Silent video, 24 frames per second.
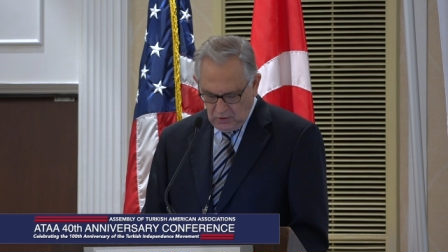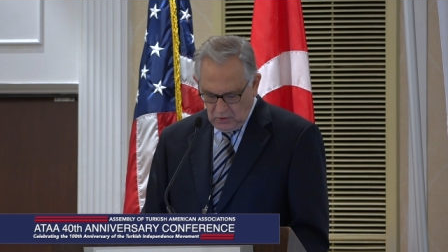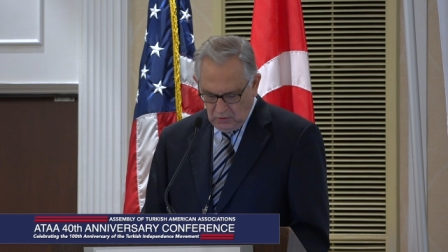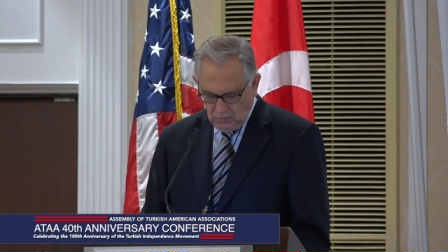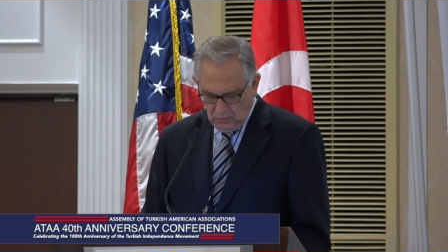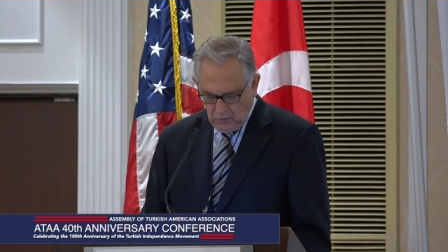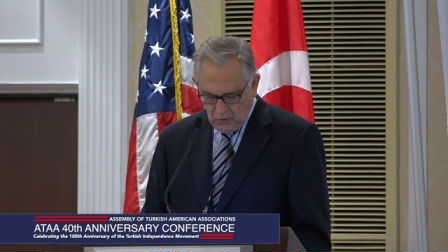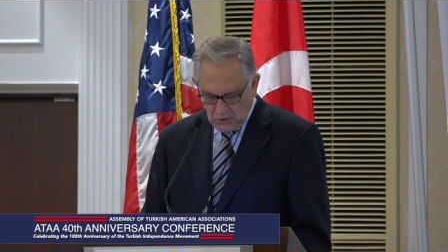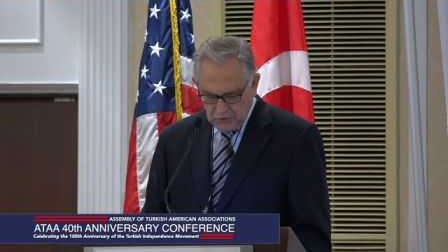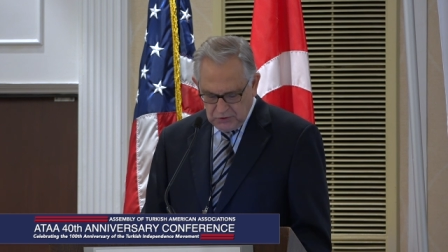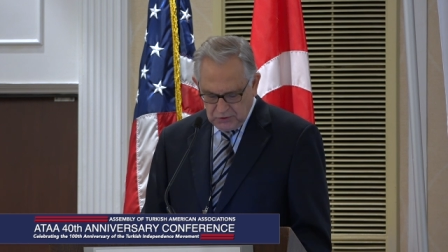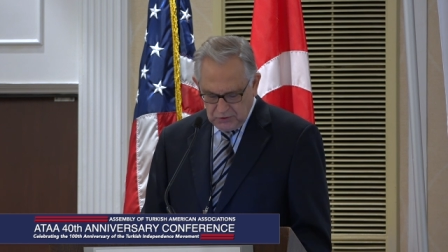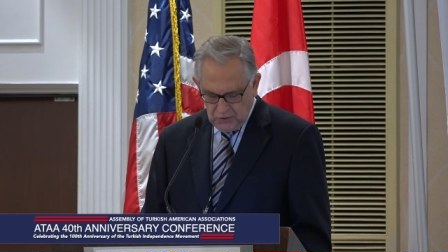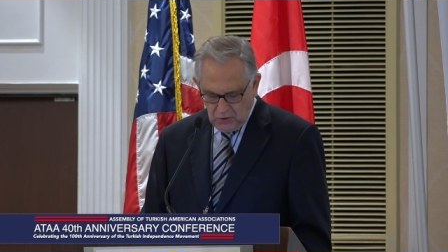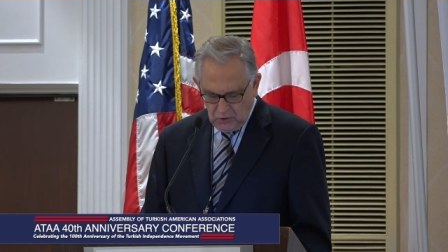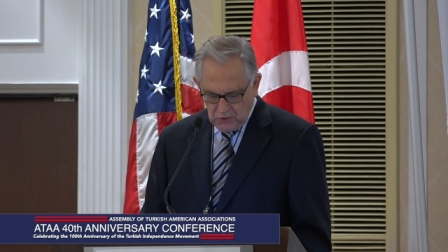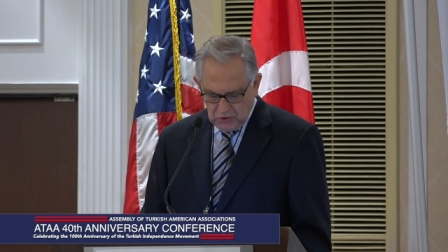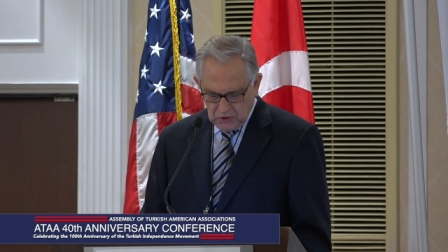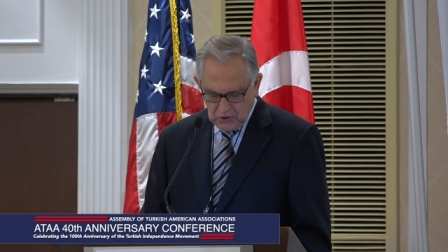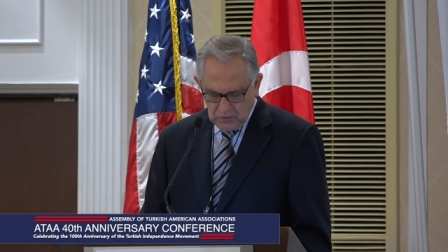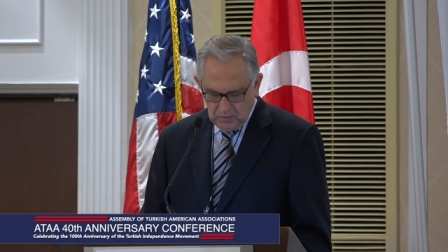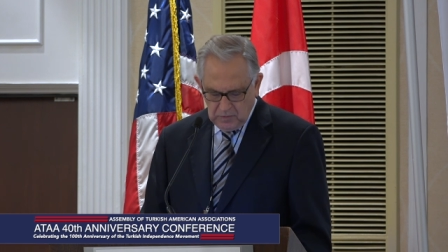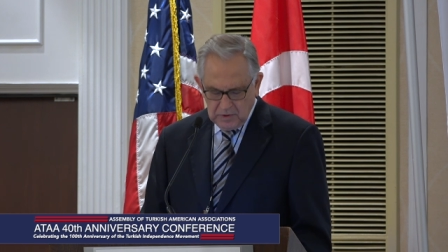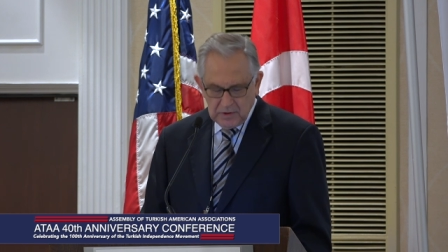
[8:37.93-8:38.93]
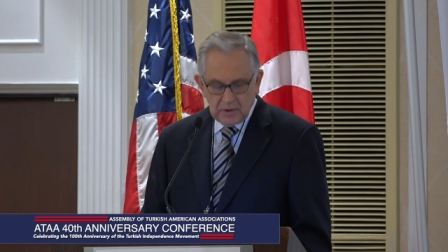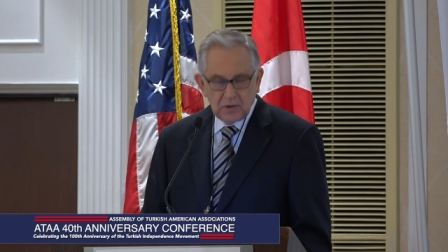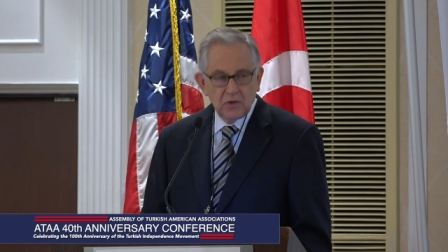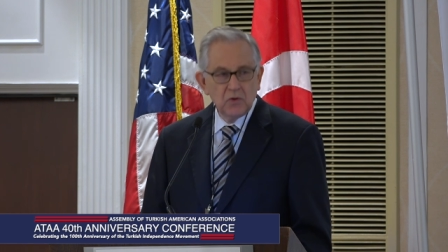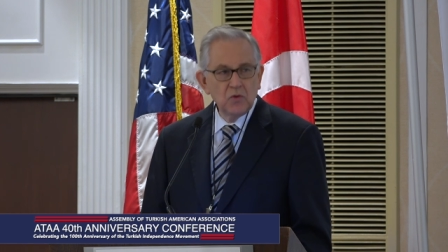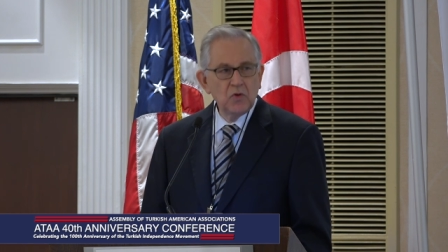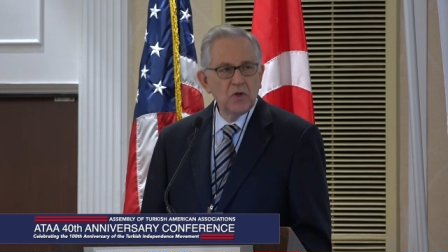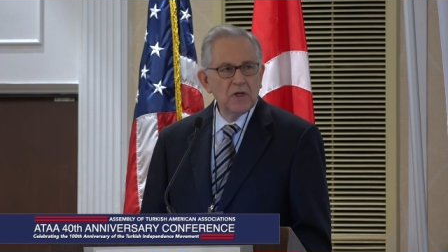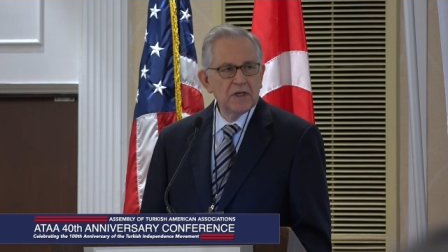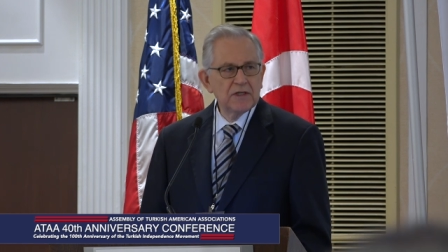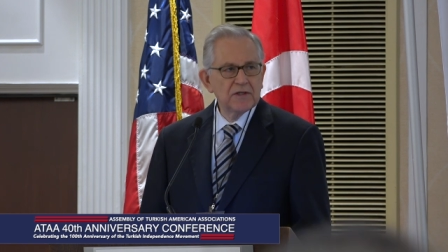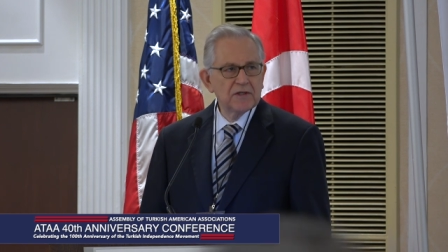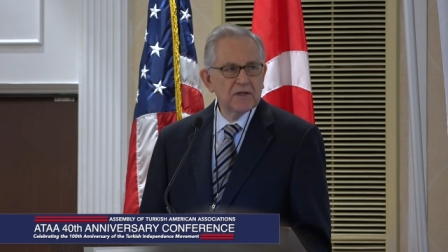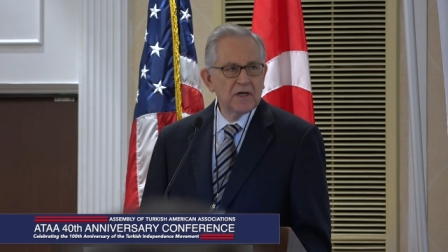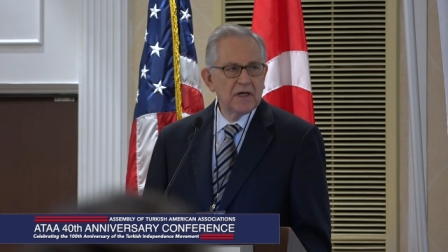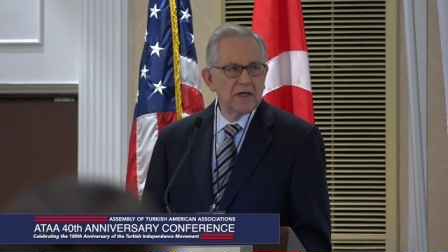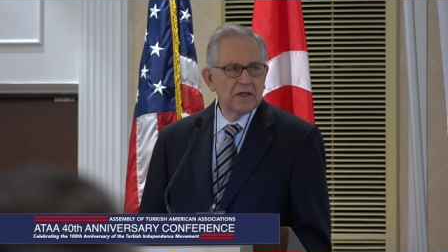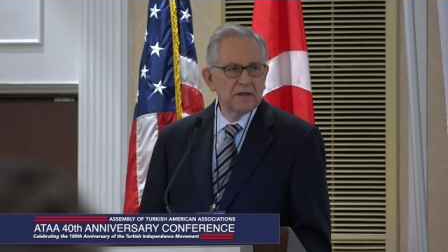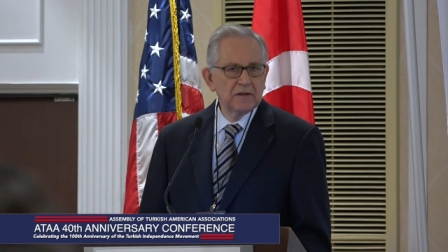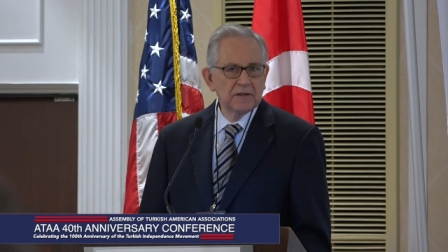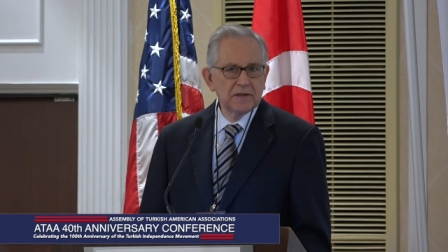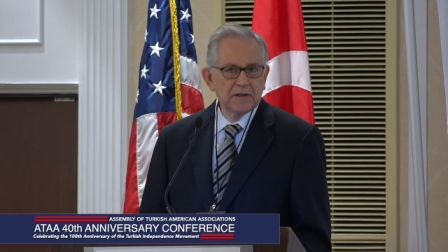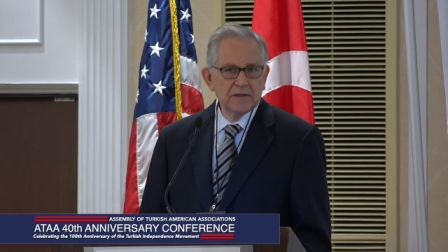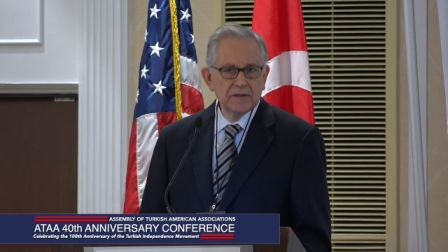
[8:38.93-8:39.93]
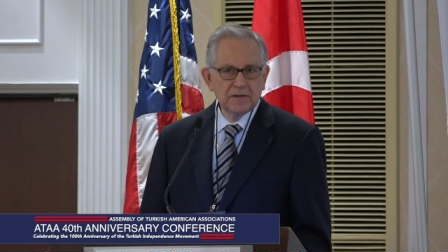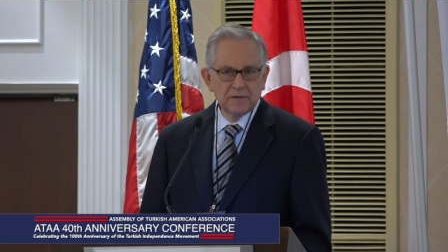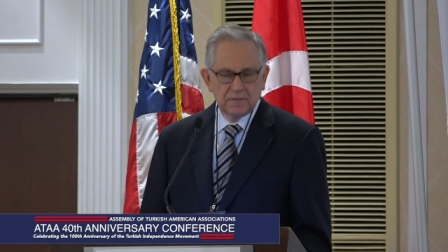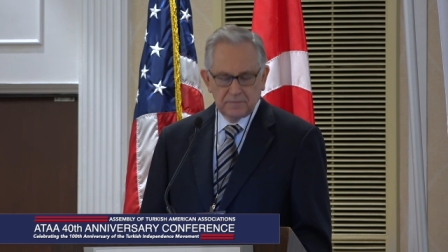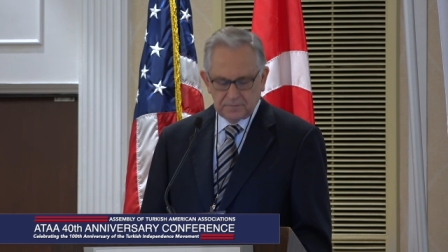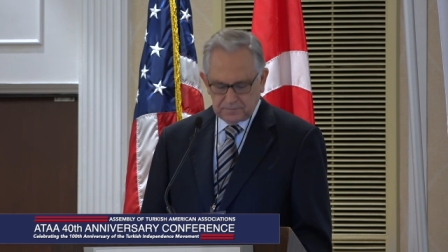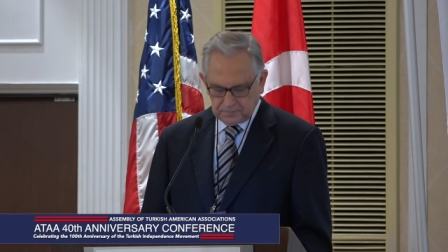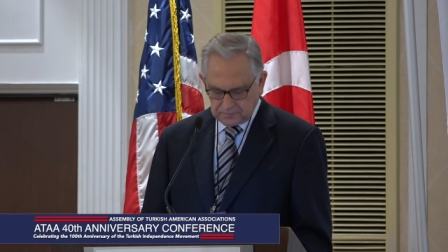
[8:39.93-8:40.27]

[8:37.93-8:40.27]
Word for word: most notably the US Congress.